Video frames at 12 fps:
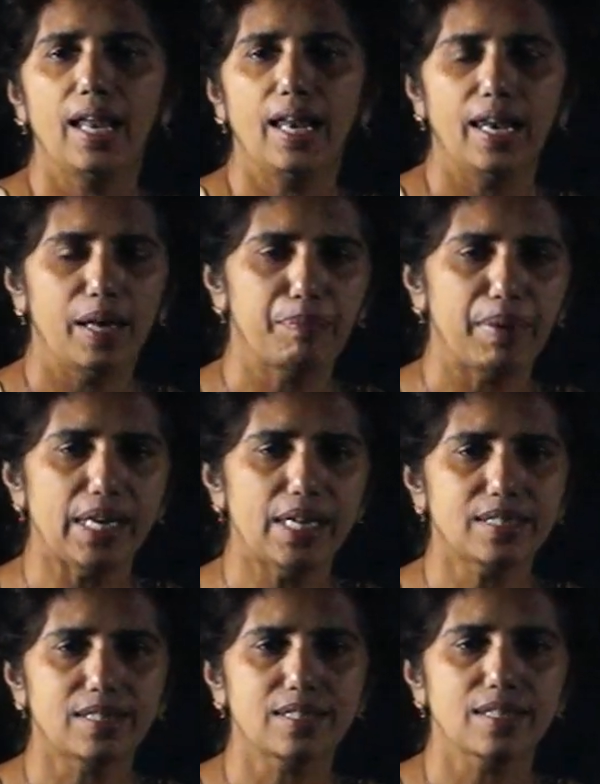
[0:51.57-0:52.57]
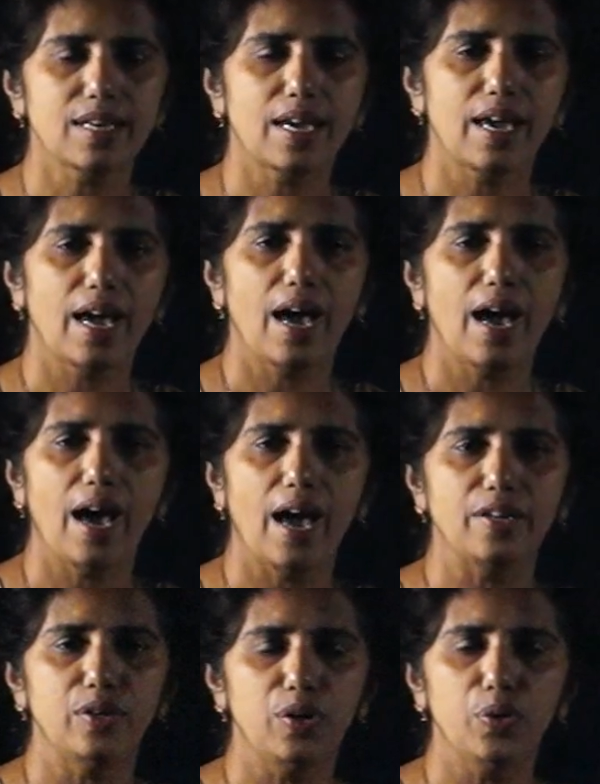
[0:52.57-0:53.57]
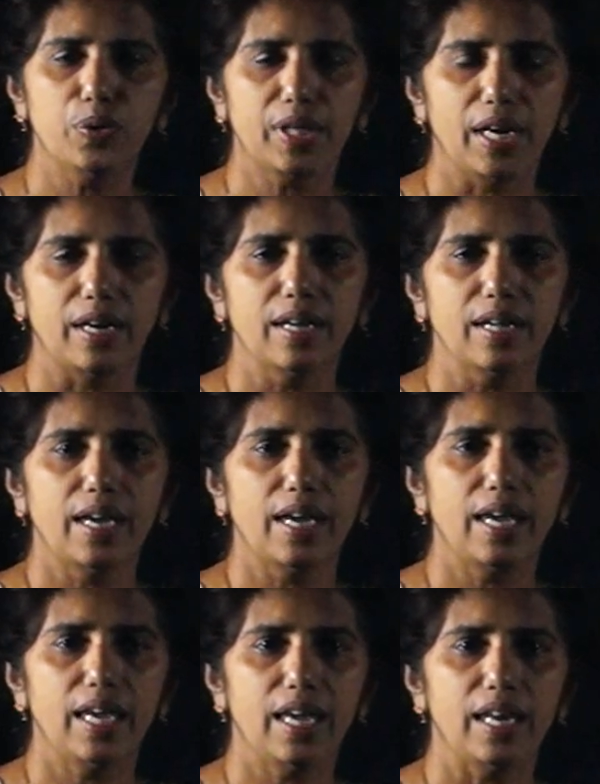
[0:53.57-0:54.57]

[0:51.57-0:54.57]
Leibniz and Newton